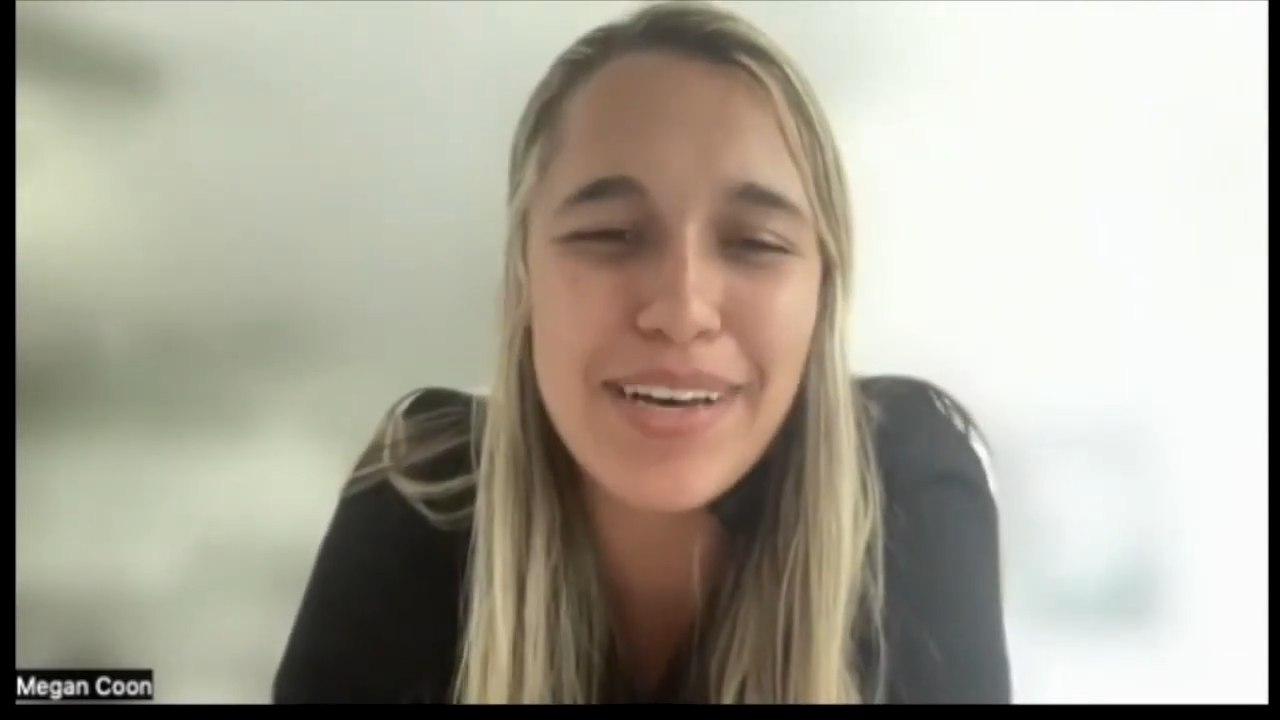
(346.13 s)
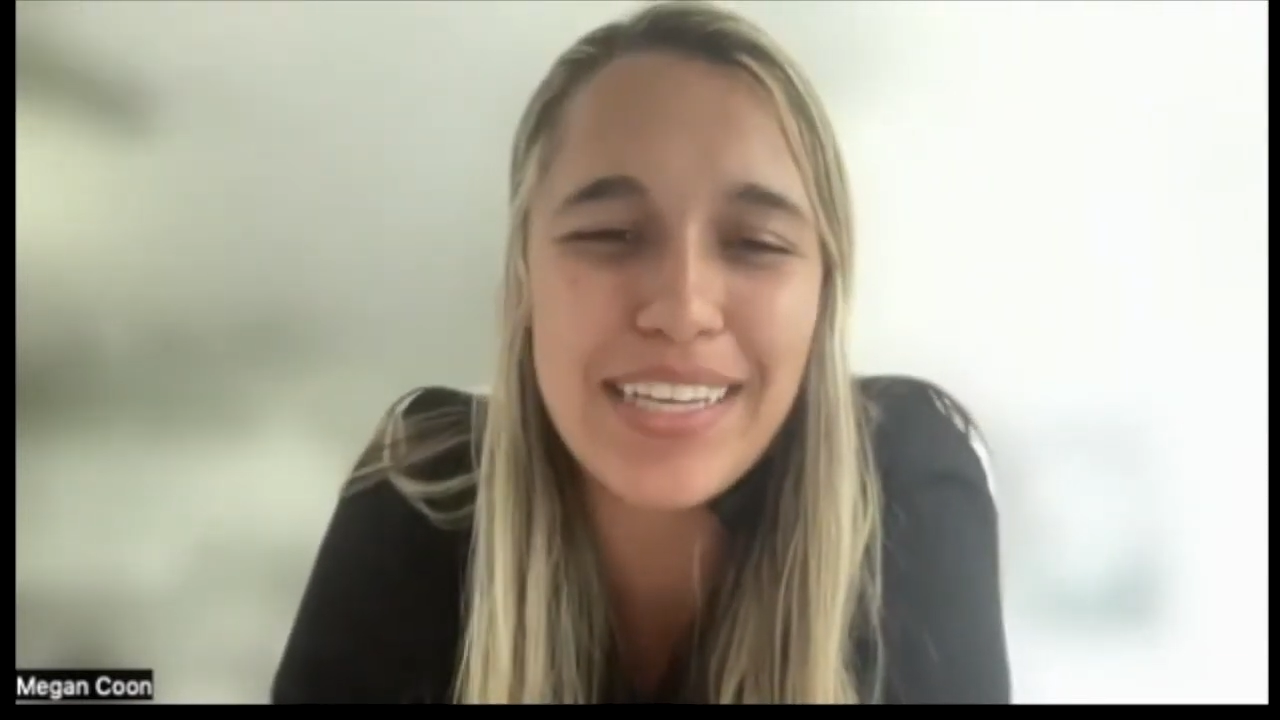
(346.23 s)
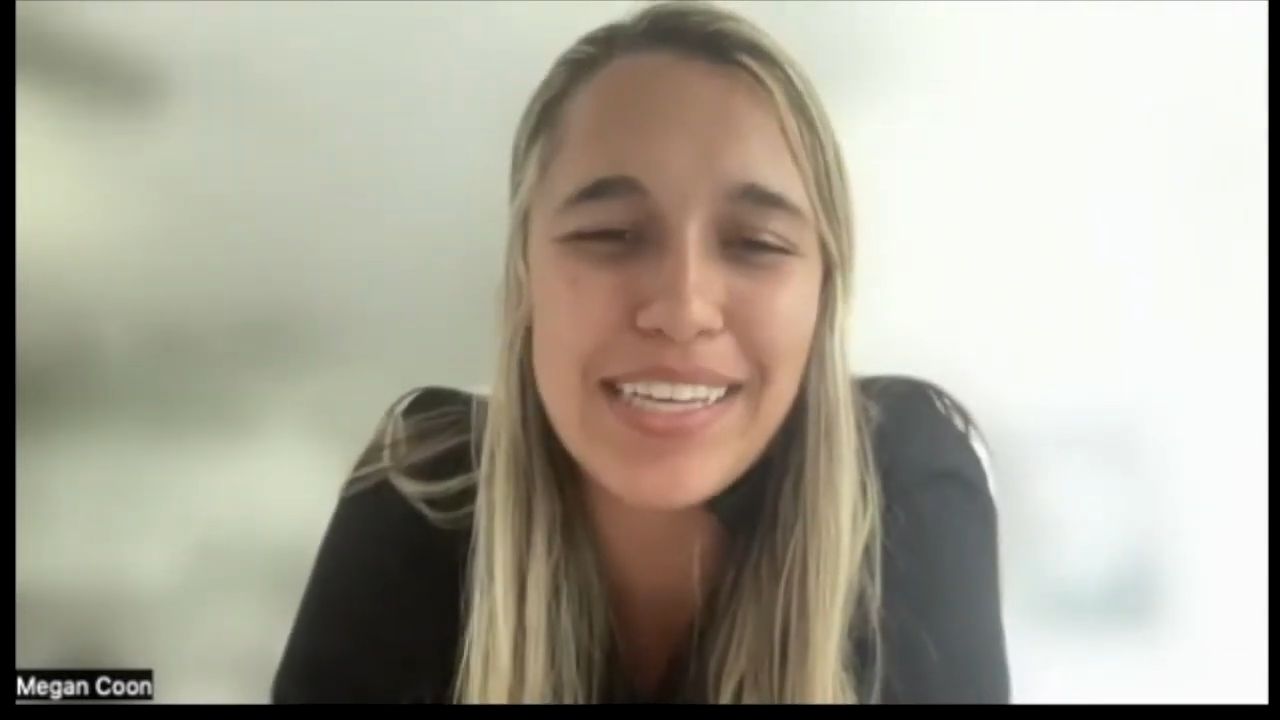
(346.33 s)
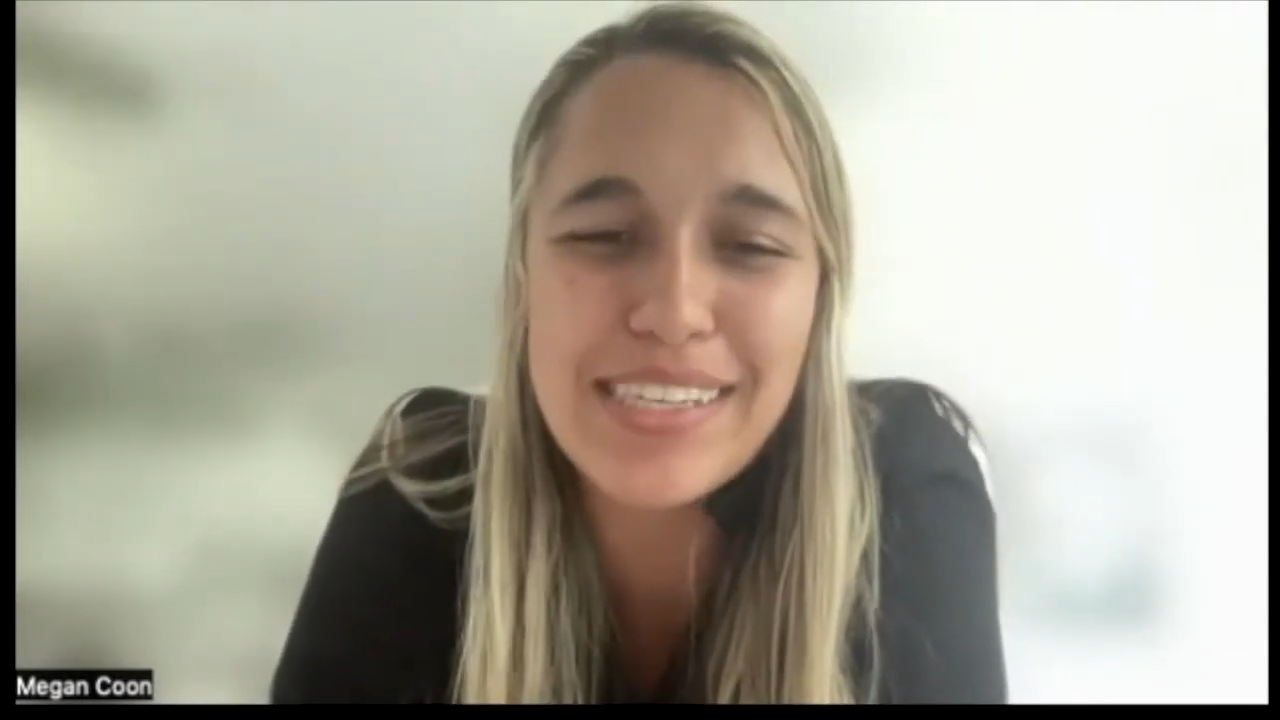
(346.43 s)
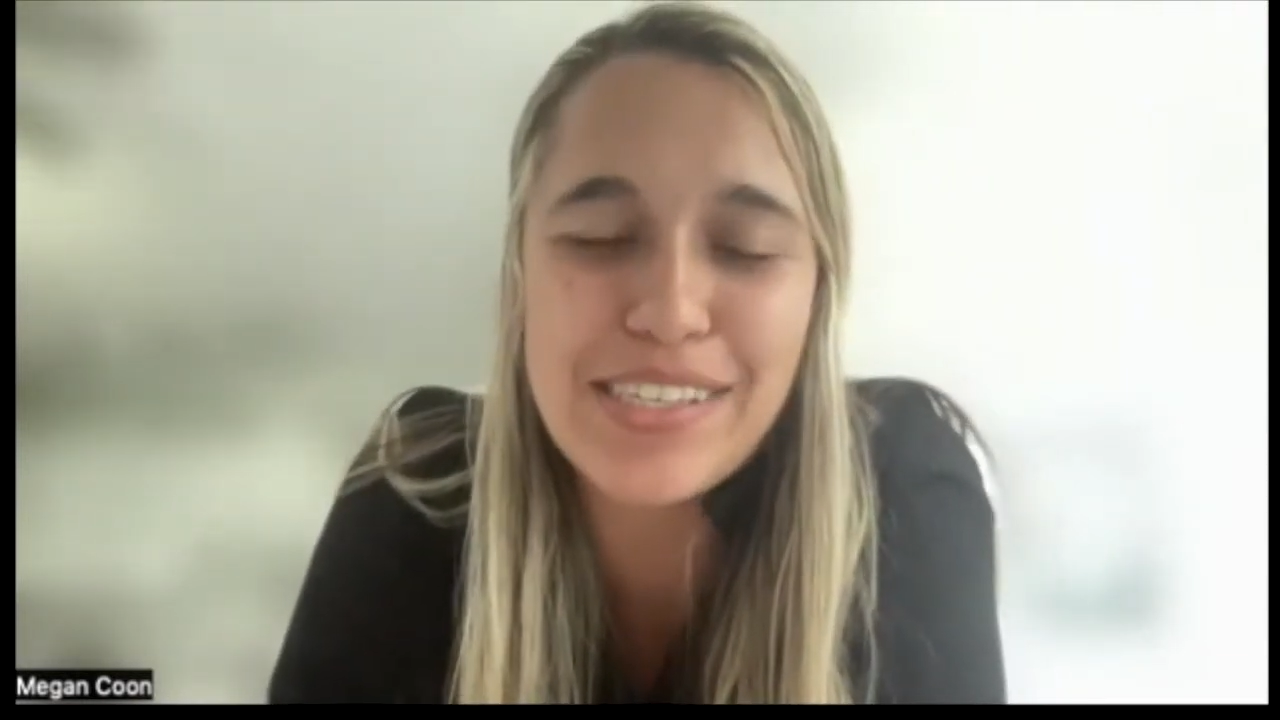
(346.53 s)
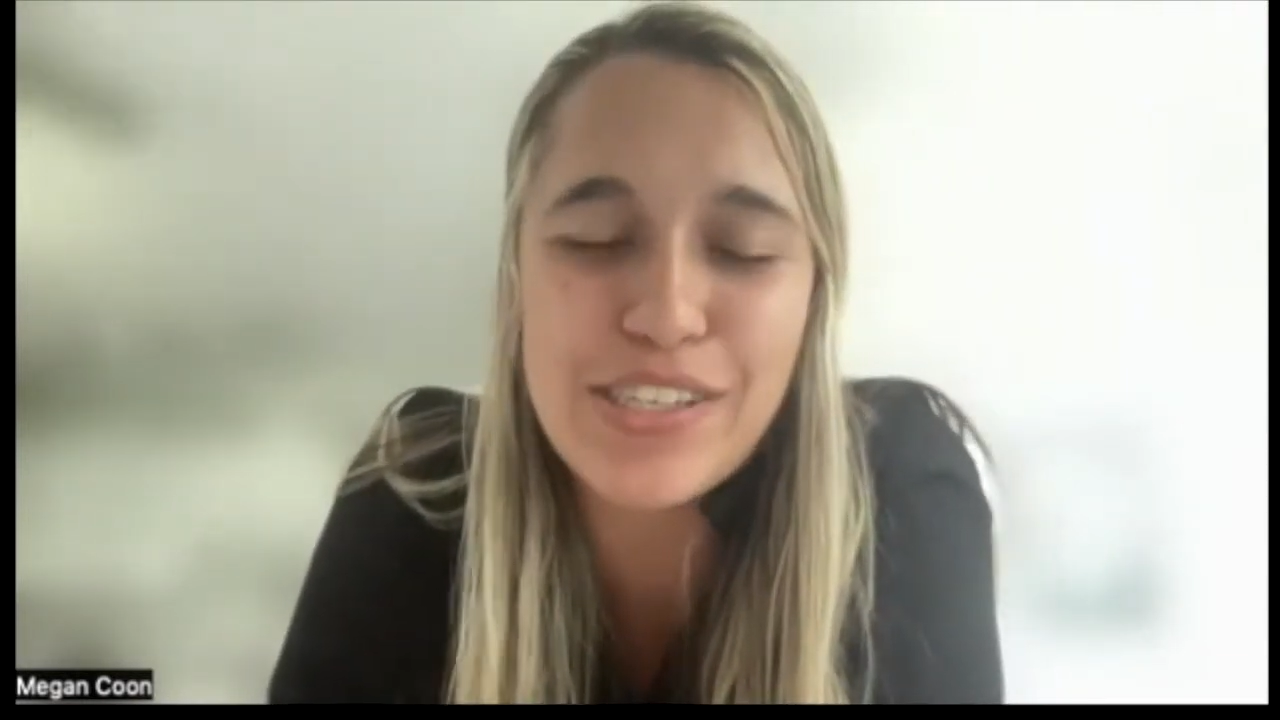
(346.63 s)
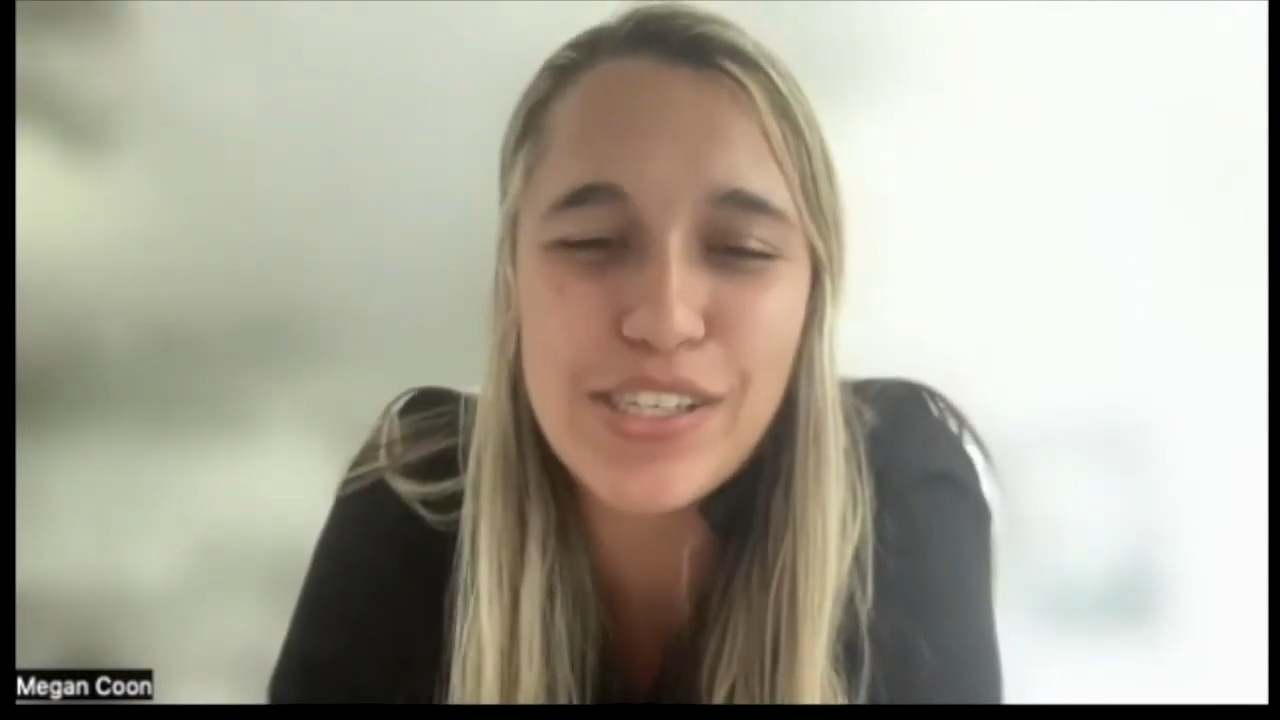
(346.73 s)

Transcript: Alyssa,